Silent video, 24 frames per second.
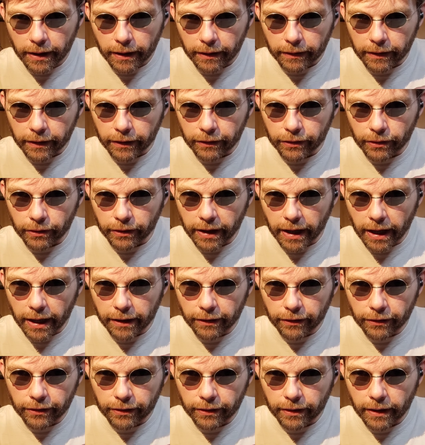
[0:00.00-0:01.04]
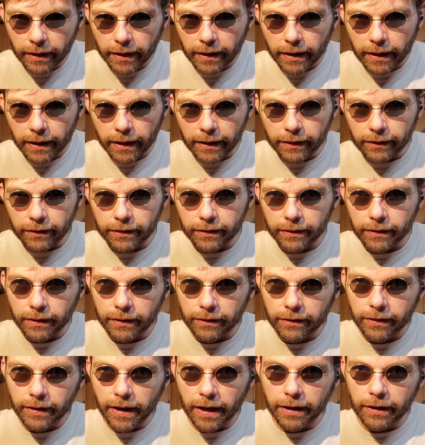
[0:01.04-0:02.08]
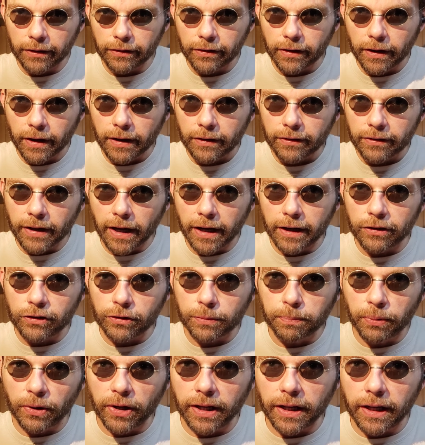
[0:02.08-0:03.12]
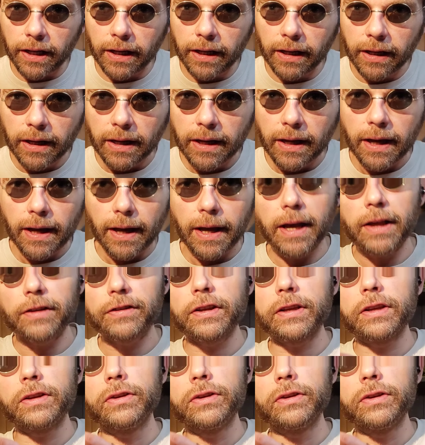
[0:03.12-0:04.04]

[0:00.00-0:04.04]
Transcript: These are nice. It's not as springy as it